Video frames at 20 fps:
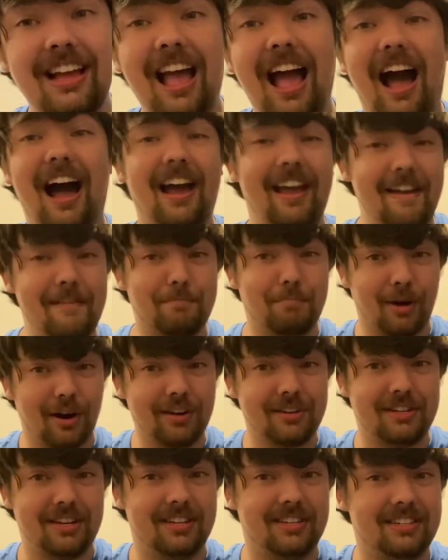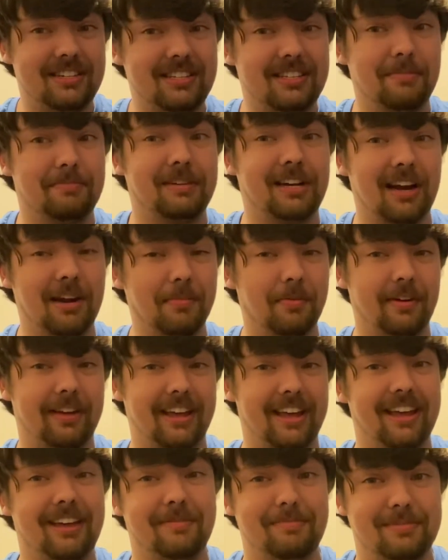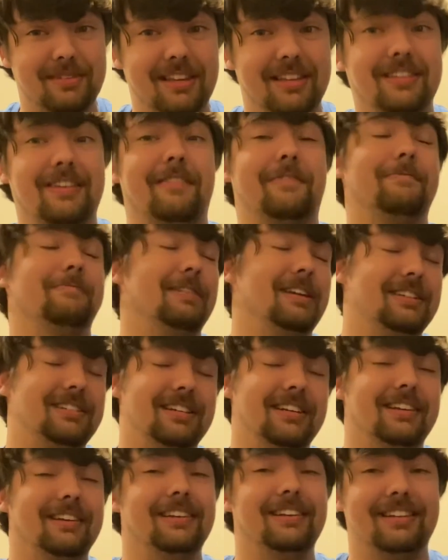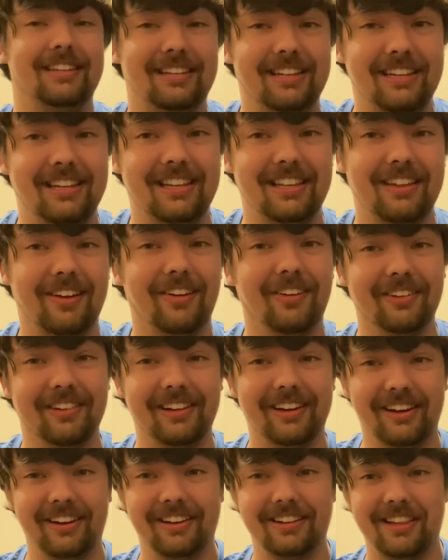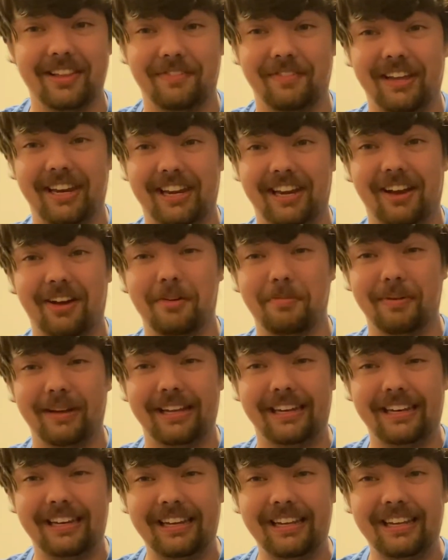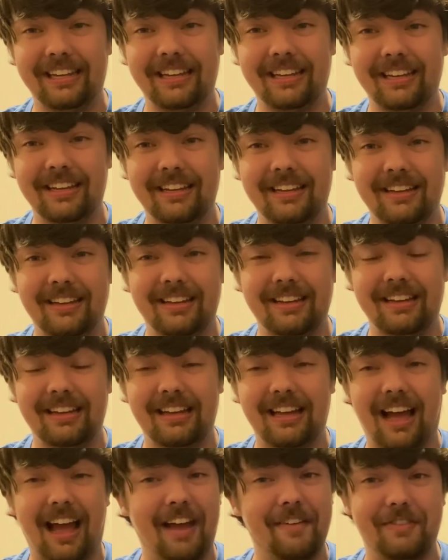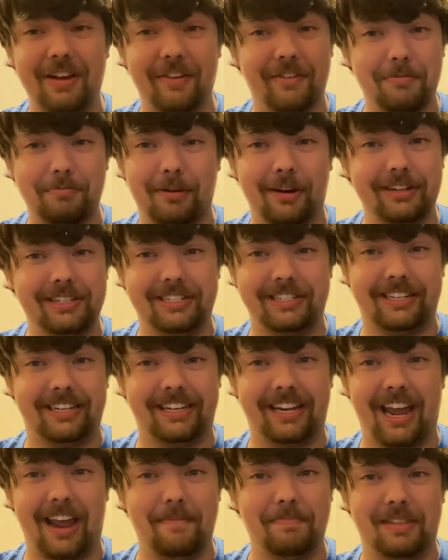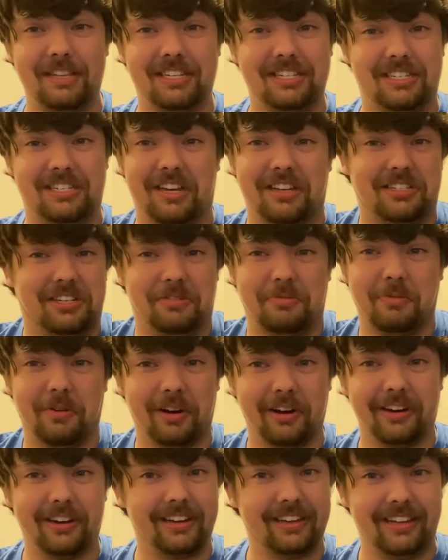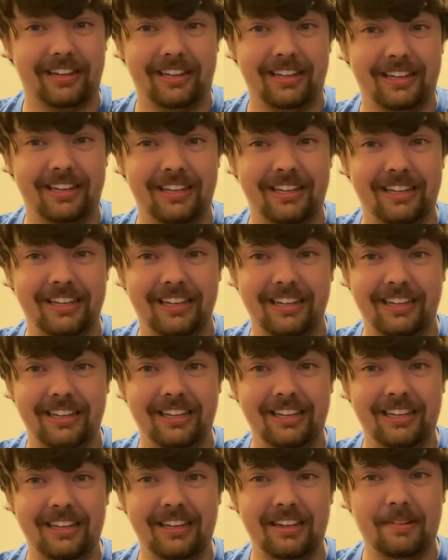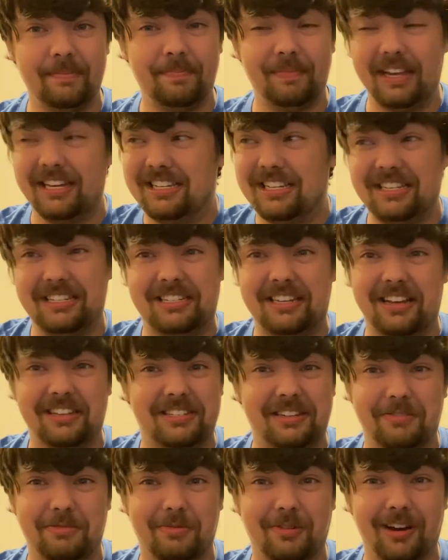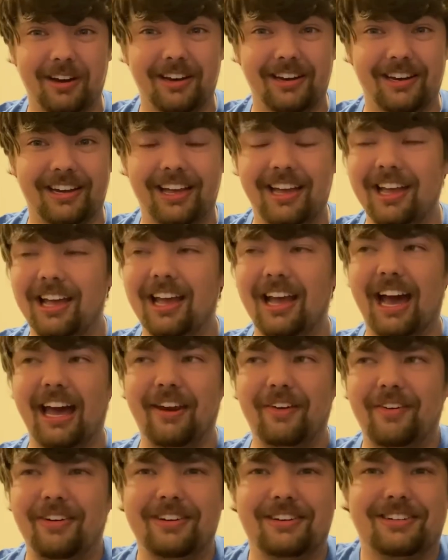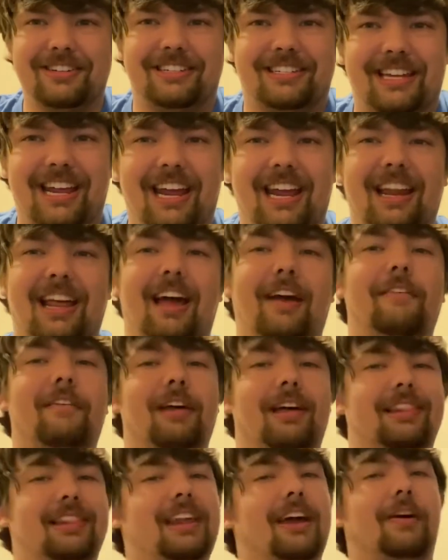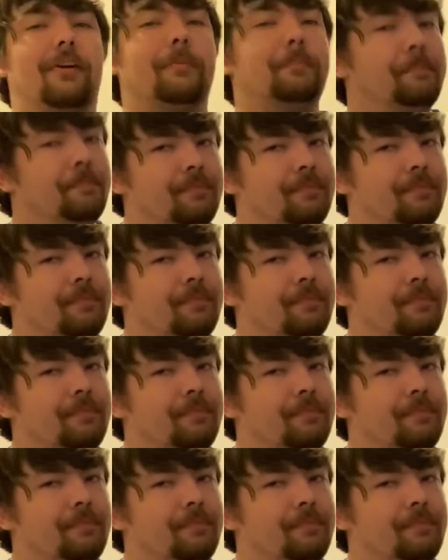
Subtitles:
I had purchased some terrible games, as I've mentioned earlier in the video, but I have never purchased a game that just doesn't work. It just doesn't work. I don't understand. Now,